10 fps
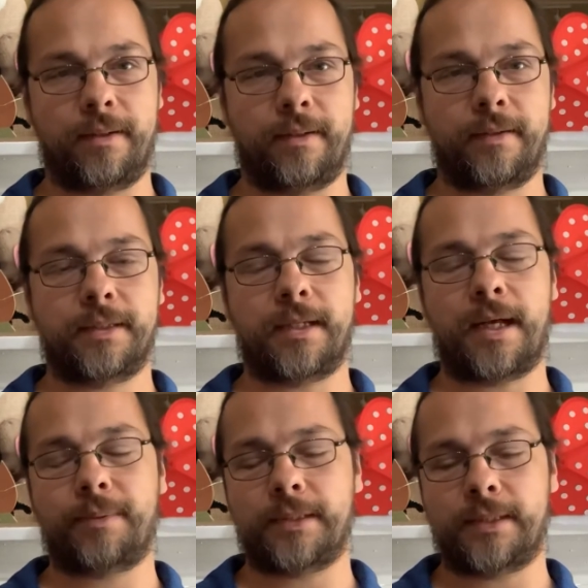
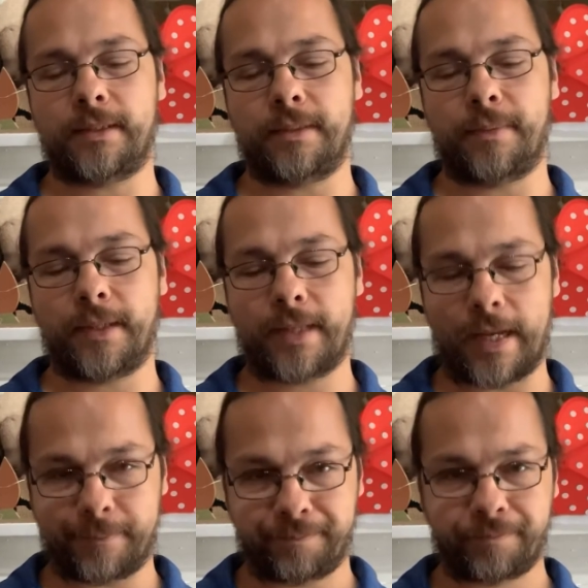synopsis tell you about
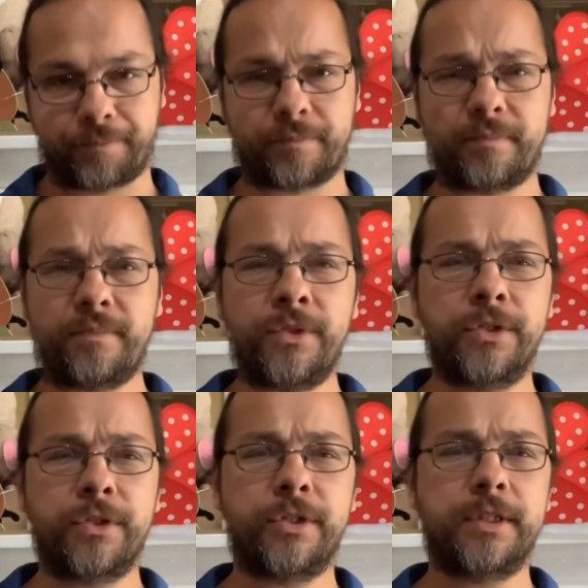that.
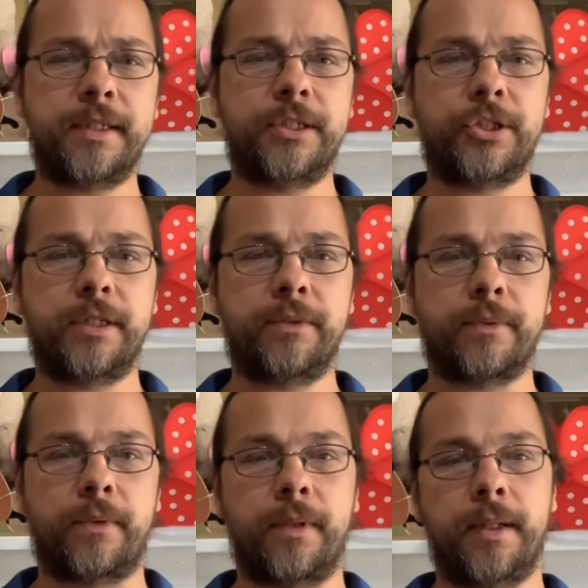So just in
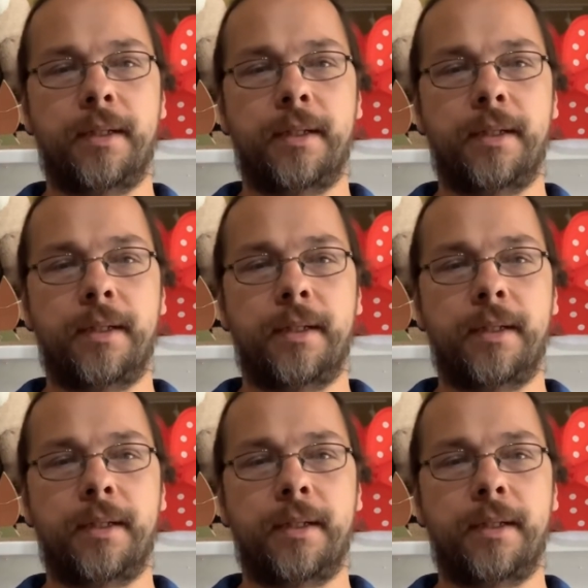general,